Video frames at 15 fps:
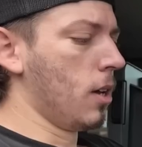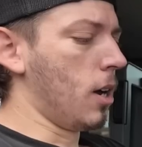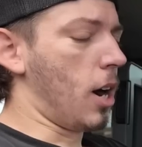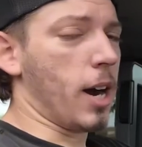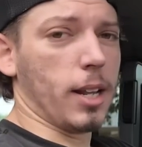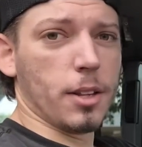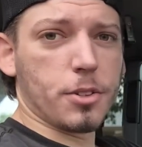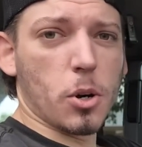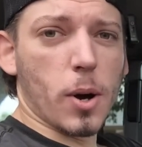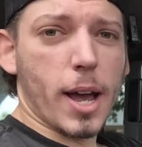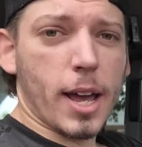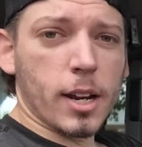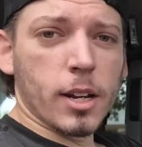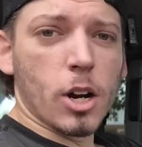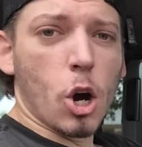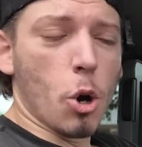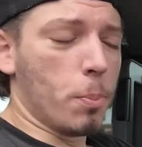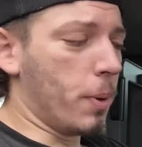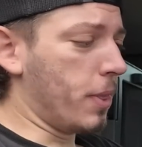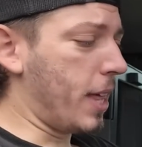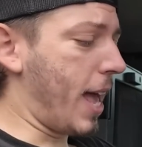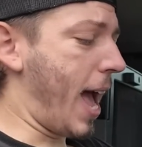All right, let's go ahead and
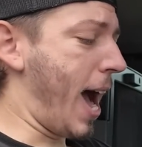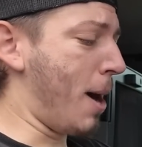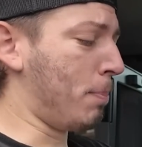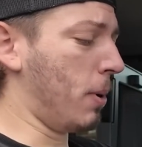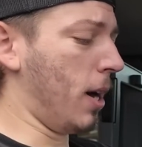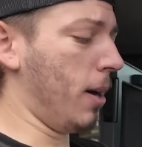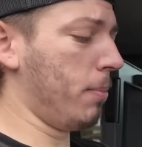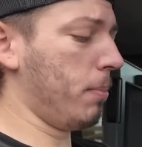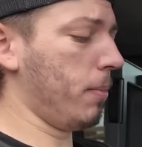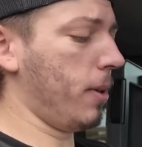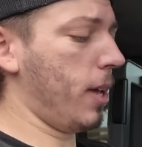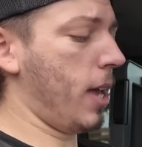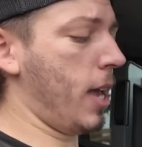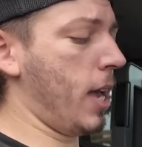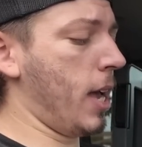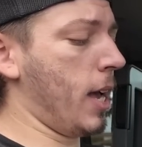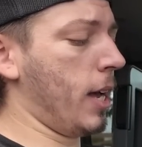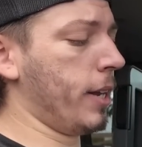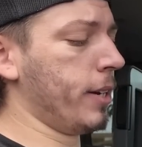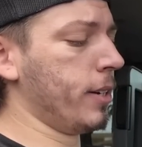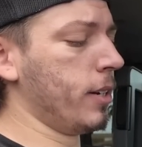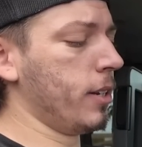open the app up
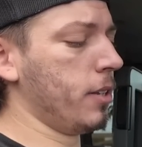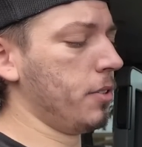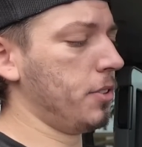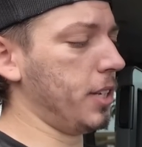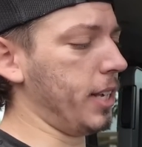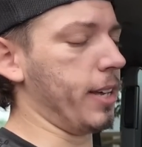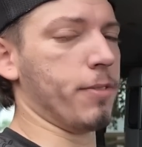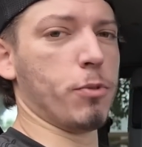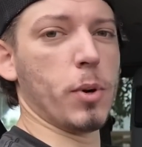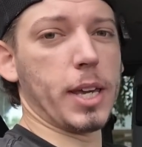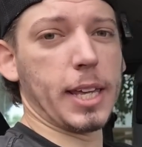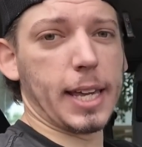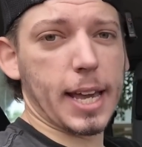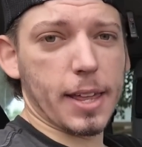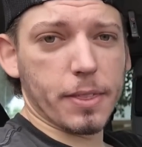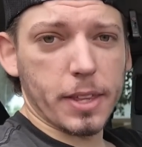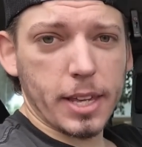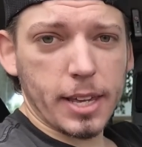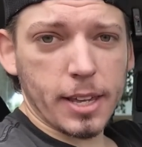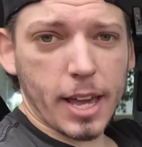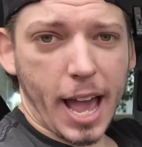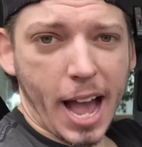and see if we can get
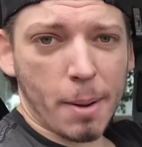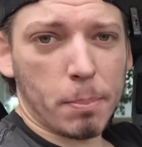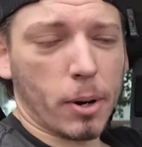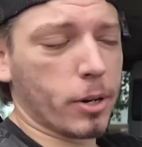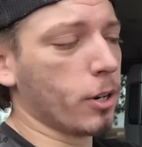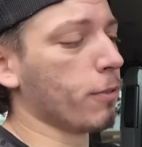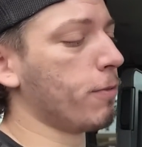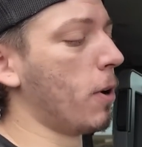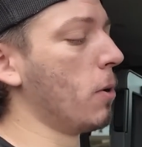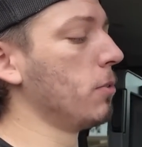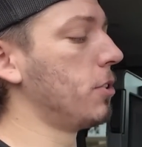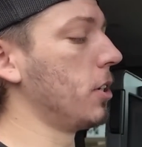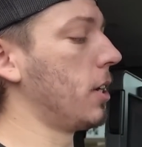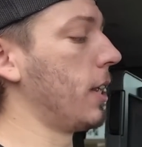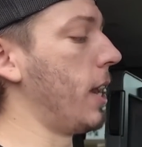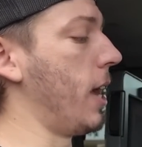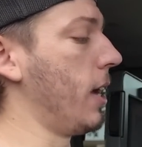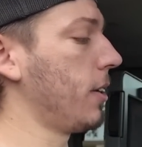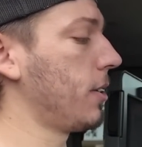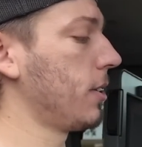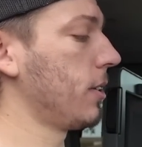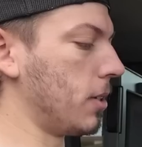the app on your phone to
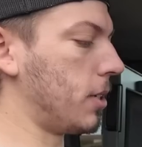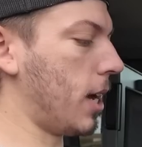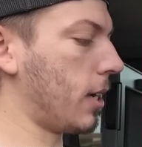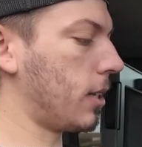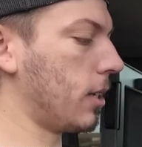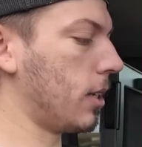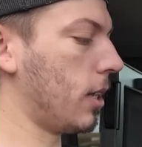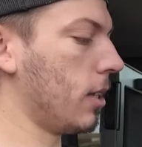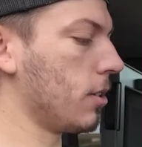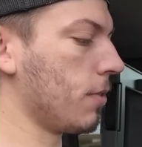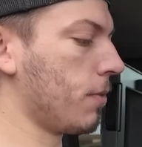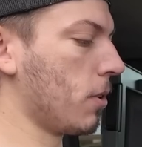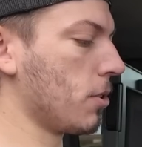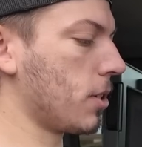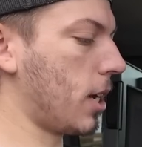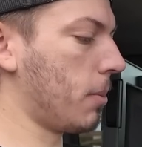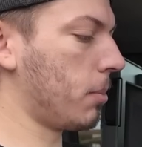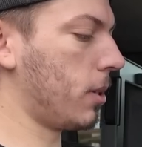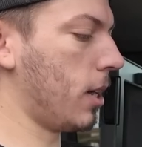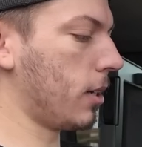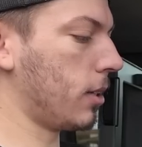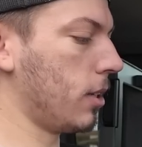connect. Detected as the first time
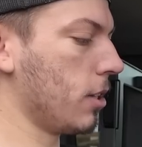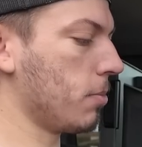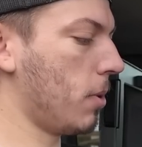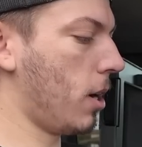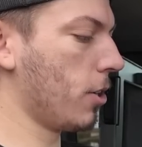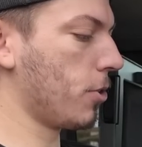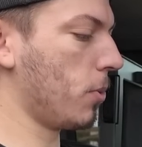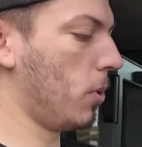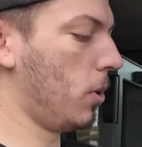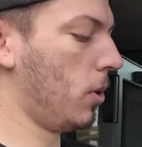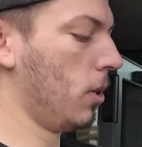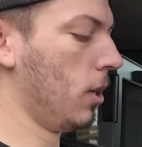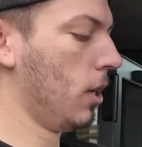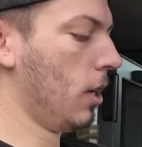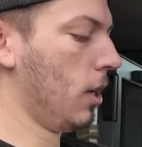connecting this module.